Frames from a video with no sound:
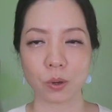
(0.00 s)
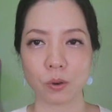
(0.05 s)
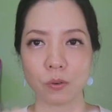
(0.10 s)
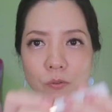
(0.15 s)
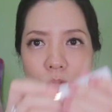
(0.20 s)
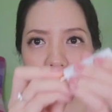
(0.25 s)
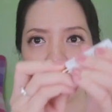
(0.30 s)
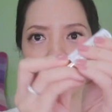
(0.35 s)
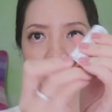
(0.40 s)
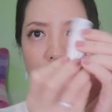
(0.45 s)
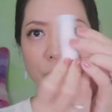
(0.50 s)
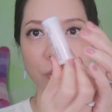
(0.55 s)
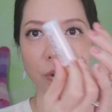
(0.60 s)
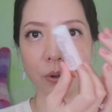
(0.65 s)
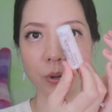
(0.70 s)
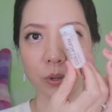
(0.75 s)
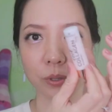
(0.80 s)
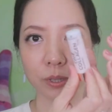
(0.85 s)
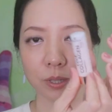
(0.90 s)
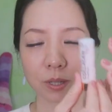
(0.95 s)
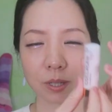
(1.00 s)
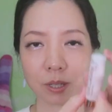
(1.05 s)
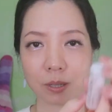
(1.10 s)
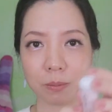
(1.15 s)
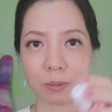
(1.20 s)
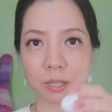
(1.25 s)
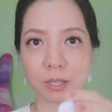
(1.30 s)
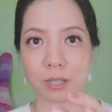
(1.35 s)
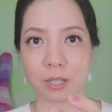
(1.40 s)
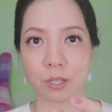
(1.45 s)
overall, this
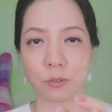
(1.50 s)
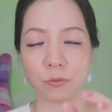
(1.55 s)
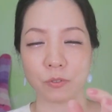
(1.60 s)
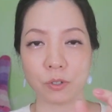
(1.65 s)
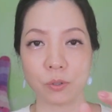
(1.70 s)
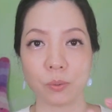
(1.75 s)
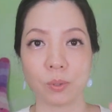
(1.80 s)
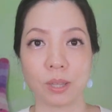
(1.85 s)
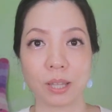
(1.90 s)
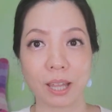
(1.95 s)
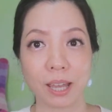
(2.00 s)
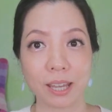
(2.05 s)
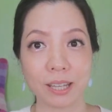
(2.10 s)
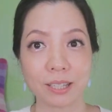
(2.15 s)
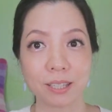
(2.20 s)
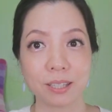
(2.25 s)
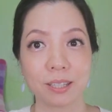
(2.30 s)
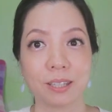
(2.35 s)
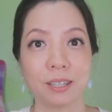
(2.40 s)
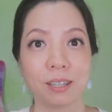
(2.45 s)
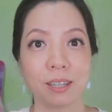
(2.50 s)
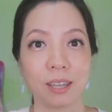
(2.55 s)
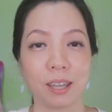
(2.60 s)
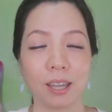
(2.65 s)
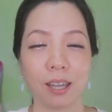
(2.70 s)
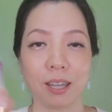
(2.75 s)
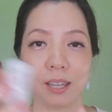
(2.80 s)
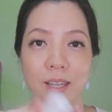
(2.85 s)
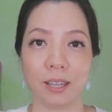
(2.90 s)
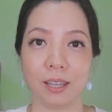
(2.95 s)
lipsticks feel light
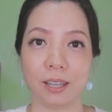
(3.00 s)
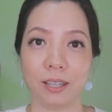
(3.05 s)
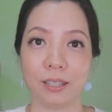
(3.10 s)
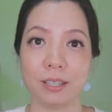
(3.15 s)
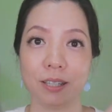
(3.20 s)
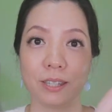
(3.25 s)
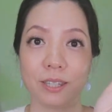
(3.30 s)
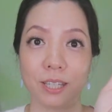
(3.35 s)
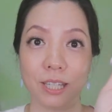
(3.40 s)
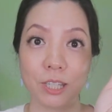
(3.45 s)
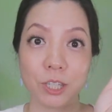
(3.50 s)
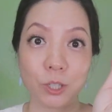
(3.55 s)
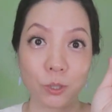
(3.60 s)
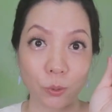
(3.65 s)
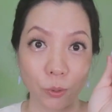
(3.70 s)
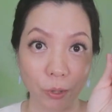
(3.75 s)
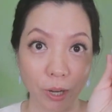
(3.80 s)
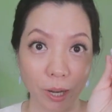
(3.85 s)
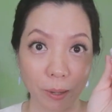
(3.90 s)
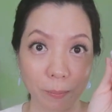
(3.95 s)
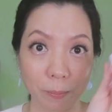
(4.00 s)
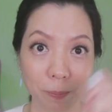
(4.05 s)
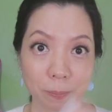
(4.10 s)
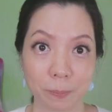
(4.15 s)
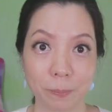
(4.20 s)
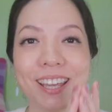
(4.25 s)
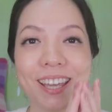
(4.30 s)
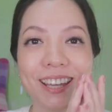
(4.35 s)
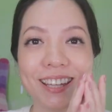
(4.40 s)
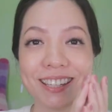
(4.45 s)
and it is easy to grab.
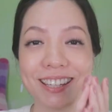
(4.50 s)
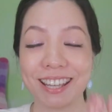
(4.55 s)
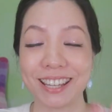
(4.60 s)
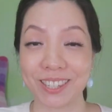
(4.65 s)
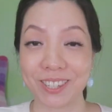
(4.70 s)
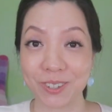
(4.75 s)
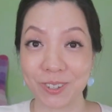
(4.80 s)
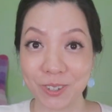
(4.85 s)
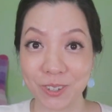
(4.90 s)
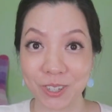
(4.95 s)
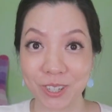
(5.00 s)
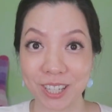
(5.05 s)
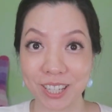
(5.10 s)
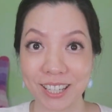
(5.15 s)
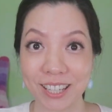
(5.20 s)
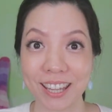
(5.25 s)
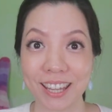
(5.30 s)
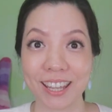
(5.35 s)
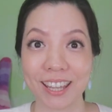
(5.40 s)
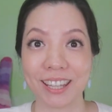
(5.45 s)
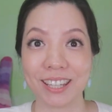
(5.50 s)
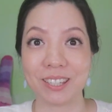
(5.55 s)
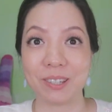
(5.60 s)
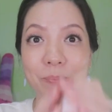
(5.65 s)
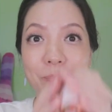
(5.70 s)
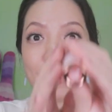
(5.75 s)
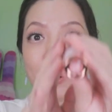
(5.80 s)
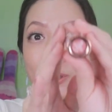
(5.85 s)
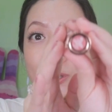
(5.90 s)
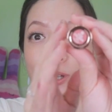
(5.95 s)
And as usual, at the
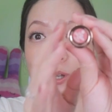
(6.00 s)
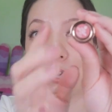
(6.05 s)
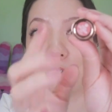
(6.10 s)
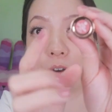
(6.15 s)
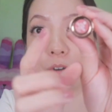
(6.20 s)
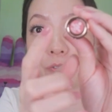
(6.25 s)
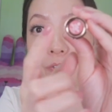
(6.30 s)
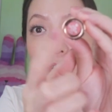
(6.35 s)
bottom of